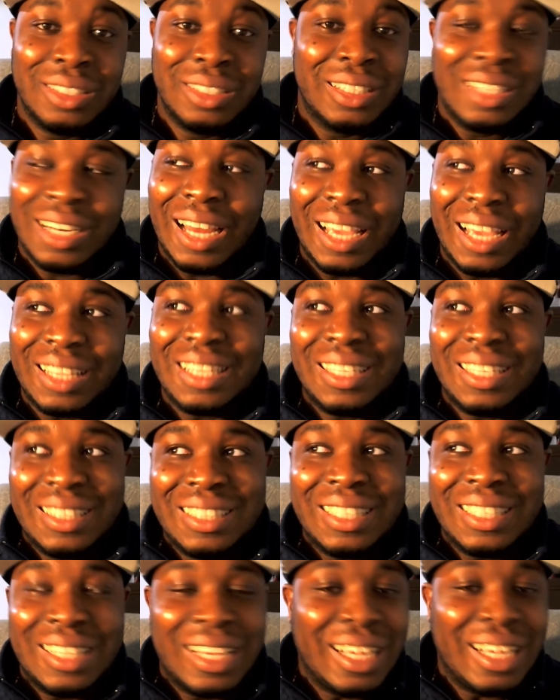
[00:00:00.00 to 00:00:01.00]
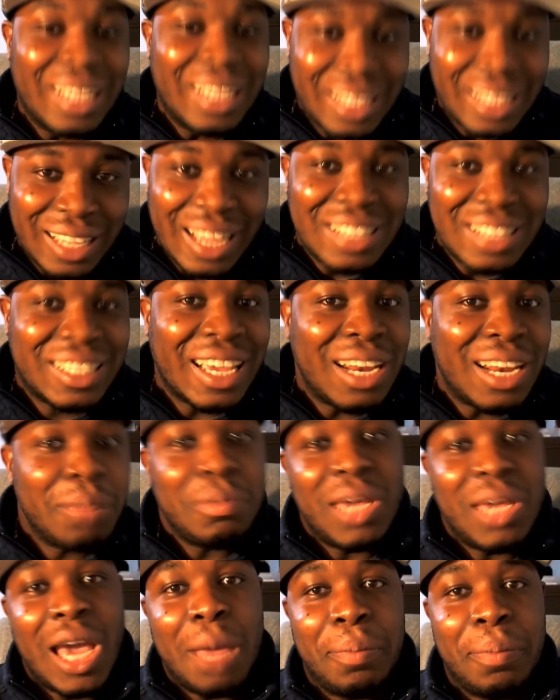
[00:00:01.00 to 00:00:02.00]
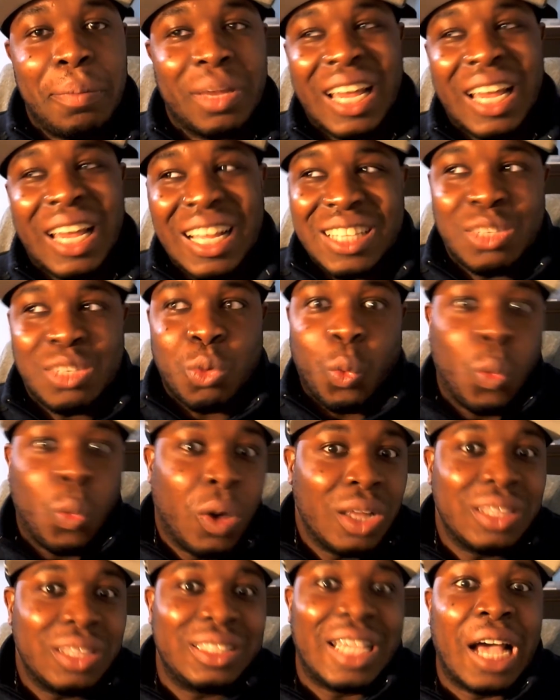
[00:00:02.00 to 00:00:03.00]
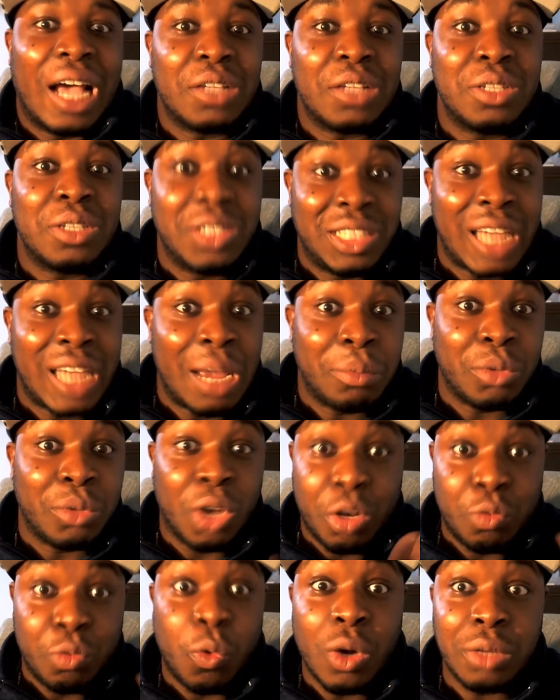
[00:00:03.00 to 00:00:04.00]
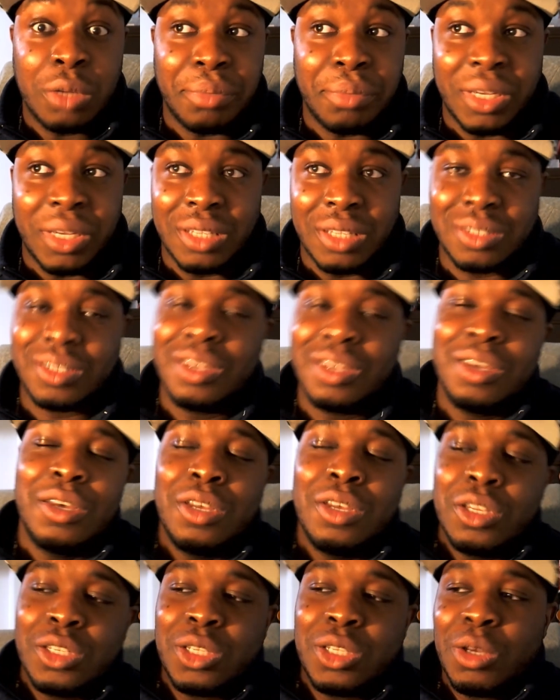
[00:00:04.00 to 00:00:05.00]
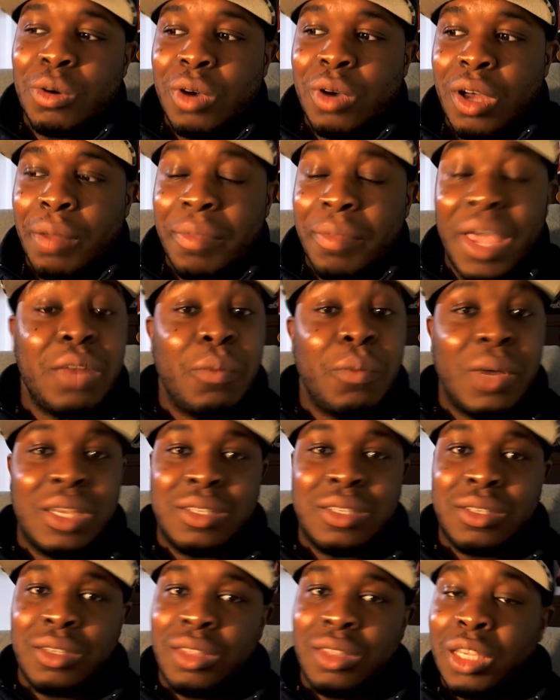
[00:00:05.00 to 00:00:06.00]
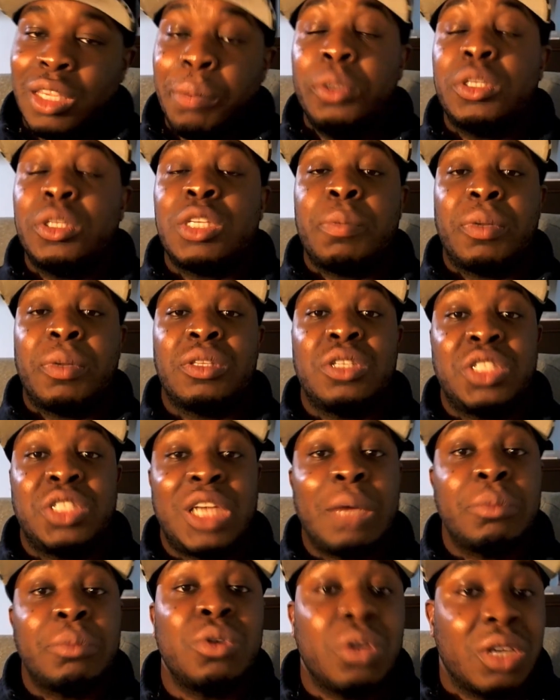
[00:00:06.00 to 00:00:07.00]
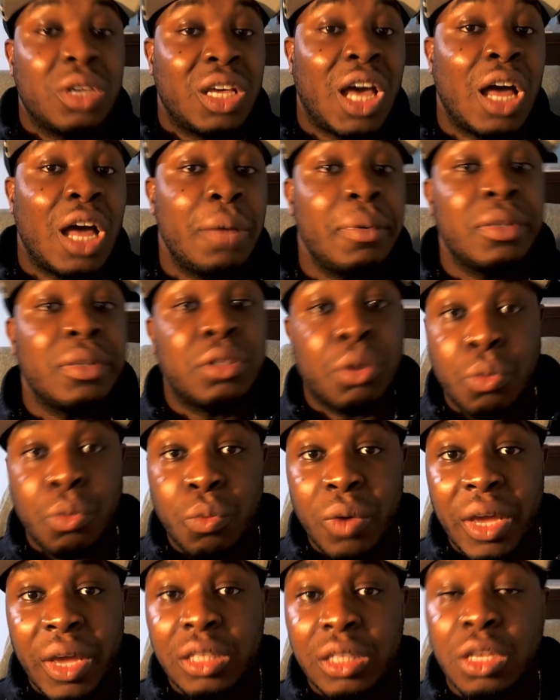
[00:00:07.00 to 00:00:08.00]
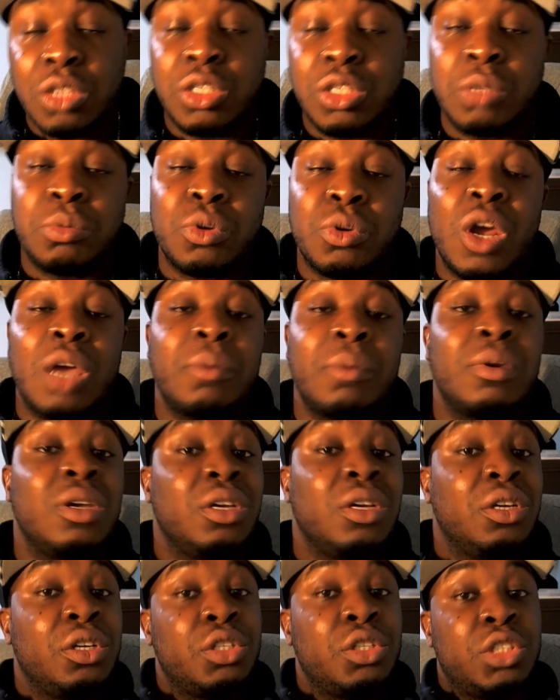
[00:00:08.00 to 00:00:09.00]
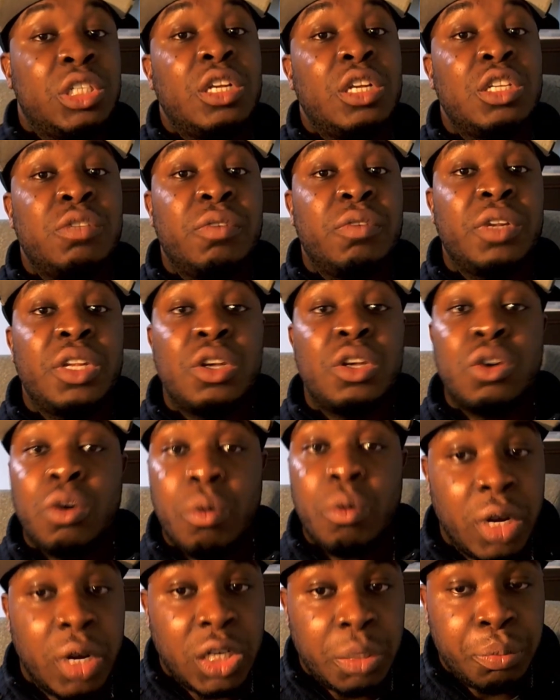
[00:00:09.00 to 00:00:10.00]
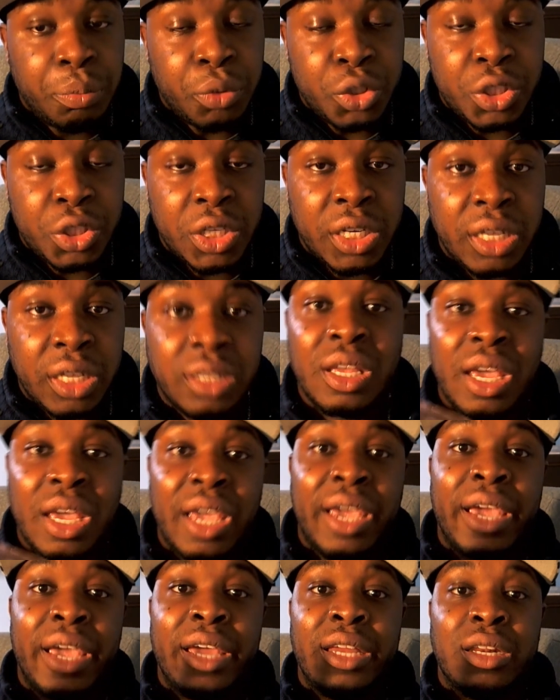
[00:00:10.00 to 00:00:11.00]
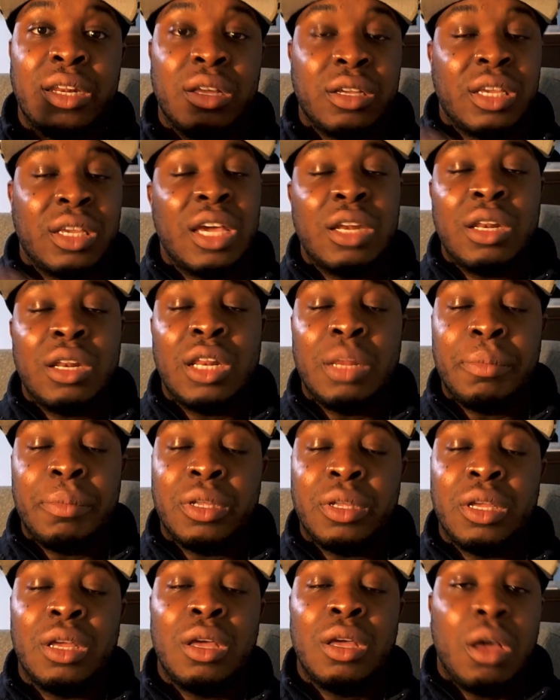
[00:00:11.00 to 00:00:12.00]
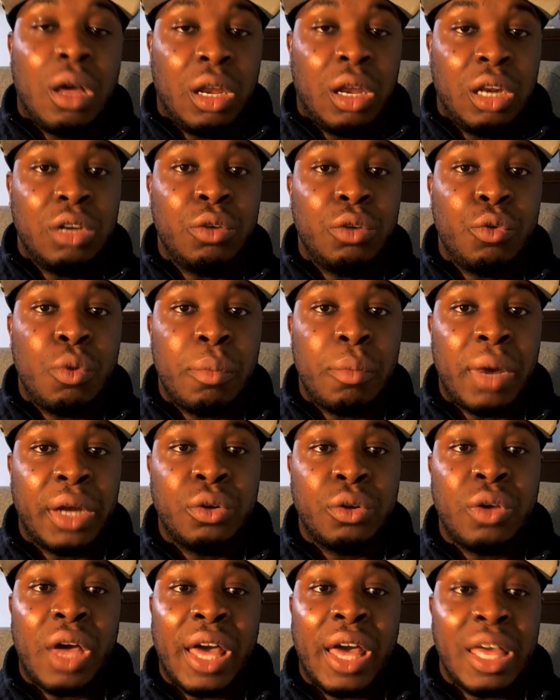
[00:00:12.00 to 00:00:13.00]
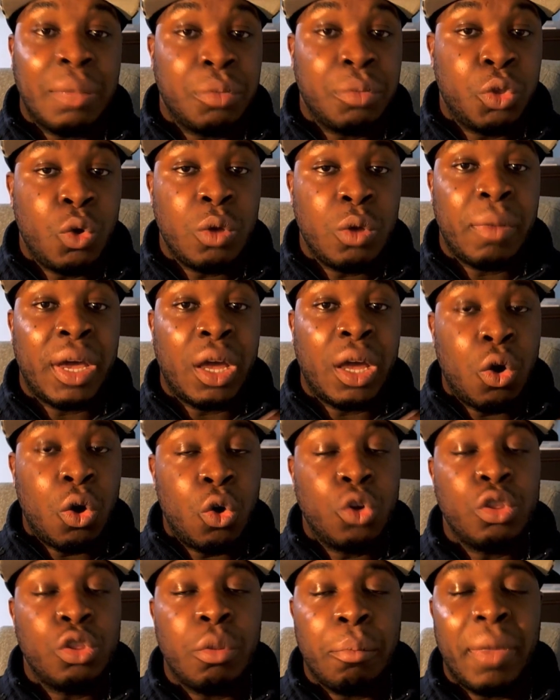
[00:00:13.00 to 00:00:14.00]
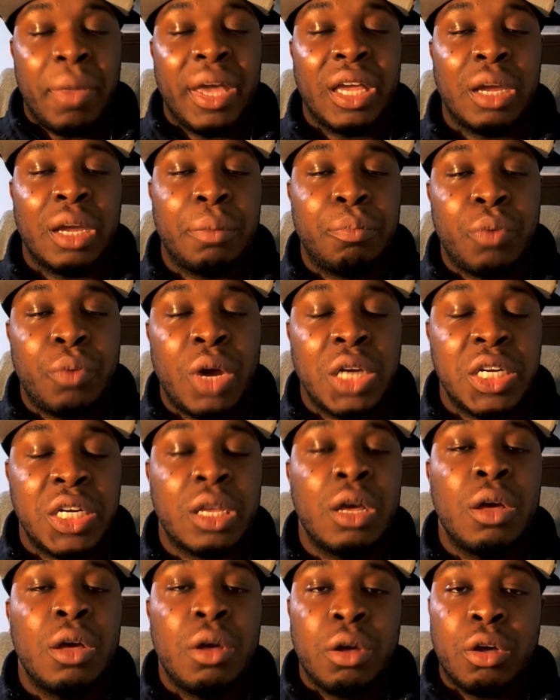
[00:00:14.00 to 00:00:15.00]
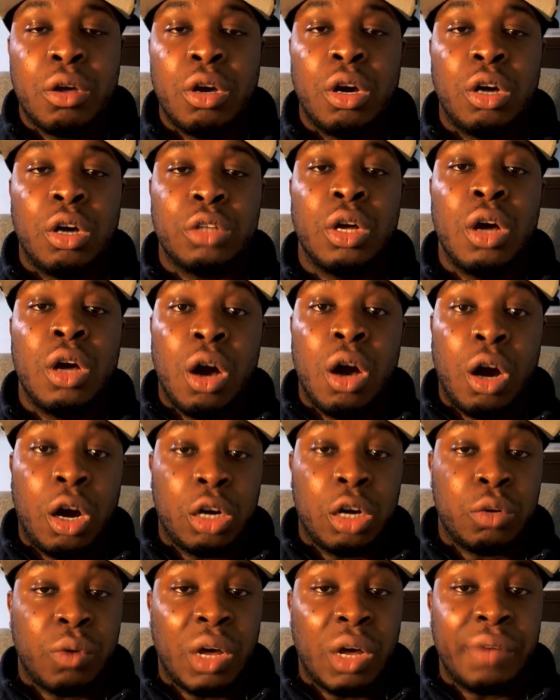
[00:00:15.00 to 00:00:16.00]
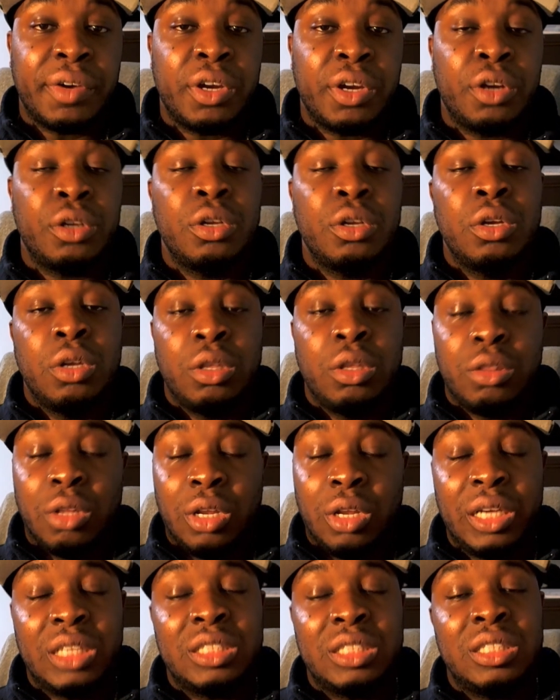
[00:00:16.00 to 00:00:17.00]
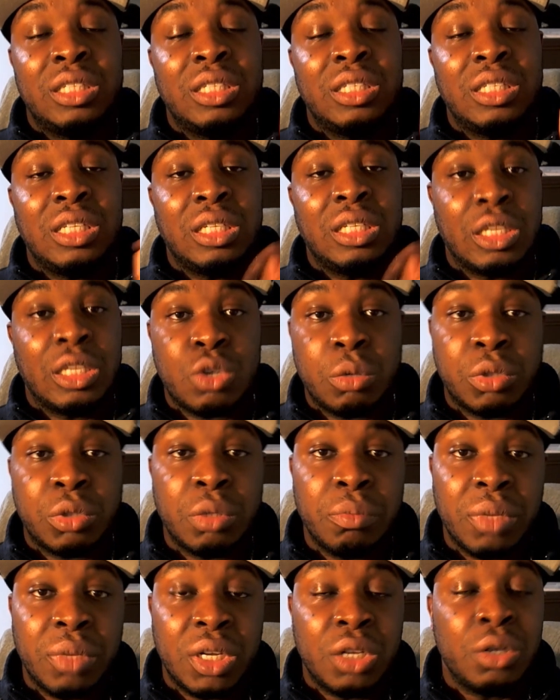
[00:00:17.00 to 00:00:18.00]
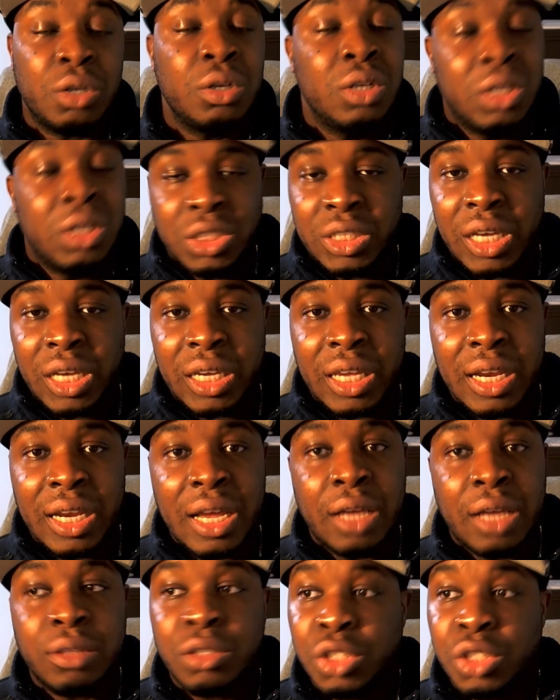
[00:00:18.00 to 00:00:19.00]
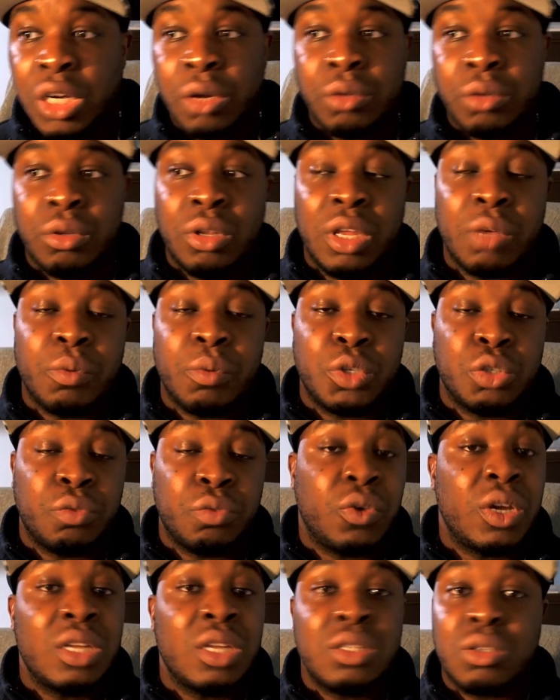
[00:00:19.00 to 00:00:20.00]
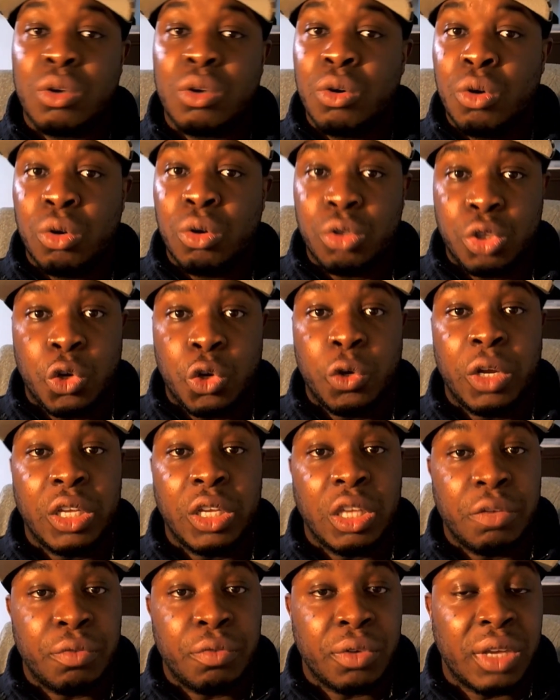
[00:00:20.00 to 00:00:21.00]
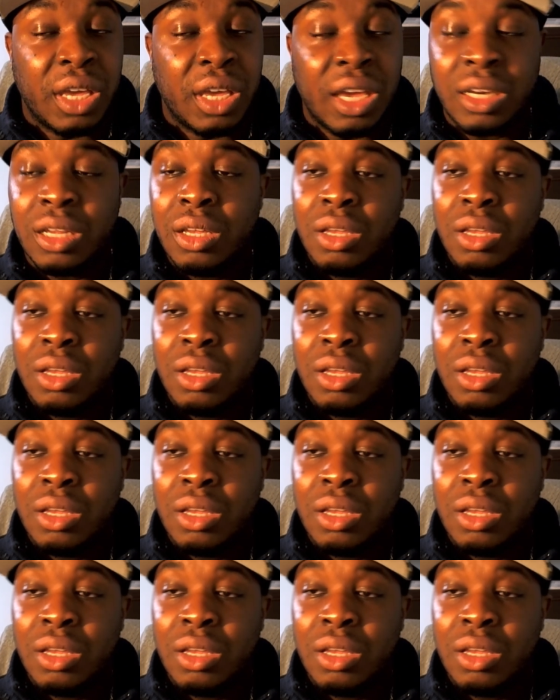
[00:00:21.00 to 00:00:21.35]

Like, it's gotta be epic. Like, it's 1000 chapter of One Piece. So anyways, tell me your thoughts about this chapter. Comment, rate, subscribe, share this video, much appreciated. And again, let me little reminder, I am doing my own manga project called Heart of Wildfire. The link is in the description below. Check it out, share the link with your friends, or donate if you can.